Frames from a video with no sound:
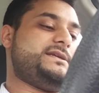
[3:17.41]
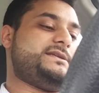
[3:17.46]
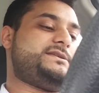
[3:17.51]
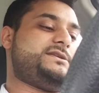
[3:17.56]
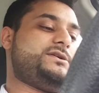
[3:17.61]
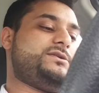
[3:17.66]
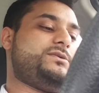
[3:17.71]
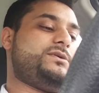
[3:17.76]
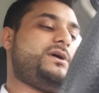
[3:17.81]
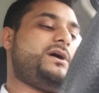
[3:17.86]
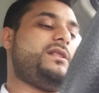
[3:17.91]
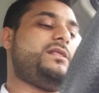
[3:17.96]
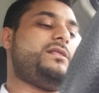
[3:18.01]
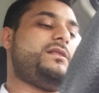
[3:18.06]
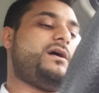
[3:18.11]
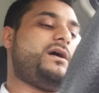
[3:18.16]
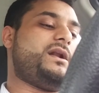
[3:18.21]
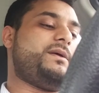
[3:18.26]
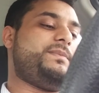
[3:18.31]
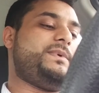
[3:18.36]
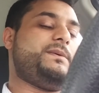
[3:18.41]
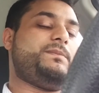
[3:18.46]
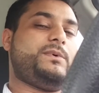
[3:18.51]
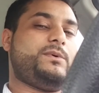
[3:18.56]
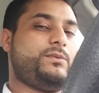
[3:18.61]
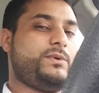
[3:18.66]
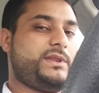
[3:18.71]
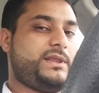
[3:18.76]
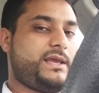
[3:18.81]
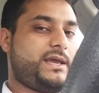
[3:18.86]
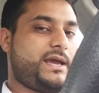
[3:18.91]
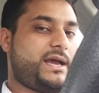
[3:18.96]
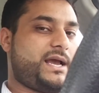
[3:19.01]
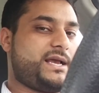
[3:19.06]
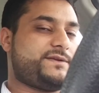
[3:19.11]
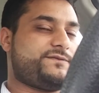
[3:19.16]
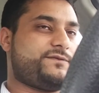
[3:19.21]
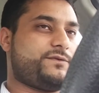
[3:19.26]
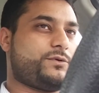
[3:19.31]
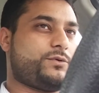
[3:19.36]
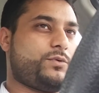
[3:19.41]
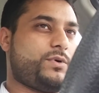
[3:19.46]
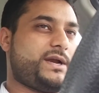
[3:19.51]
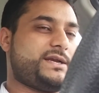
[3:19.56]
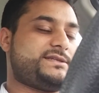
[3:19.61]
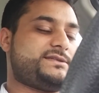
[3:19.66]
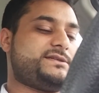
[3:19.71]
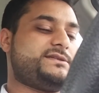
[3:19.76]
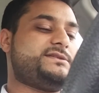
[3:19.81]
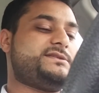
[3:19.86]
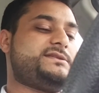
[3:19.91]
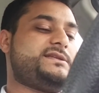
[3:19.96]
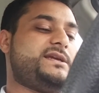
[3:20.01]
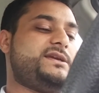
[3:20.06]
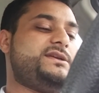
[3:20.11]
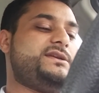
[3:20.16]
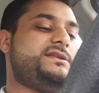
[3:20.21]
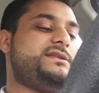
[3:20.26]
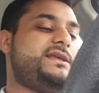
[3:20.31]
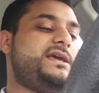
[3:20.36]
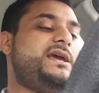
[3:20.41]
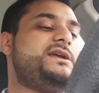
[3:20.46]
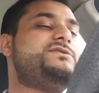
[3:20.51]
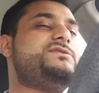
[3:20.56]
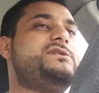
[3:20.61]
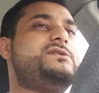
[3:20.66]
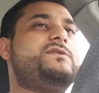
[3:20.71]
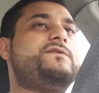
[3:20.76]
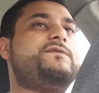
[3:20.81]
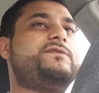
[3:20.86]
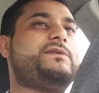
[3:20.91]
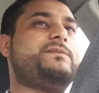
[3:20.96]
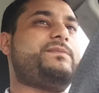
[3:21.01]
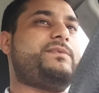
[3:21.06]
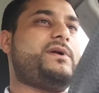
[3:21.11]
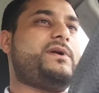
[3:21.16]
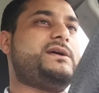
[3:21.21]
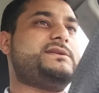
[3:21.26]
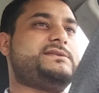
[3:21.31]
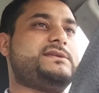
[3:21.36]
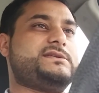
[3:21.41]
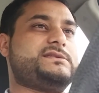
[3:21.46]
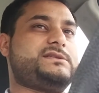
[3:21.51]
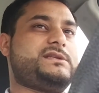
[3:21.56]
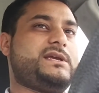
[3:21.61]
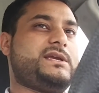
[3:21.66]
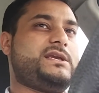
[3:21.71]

So a lot of people, when they ask for questions, they, they actually look for the process.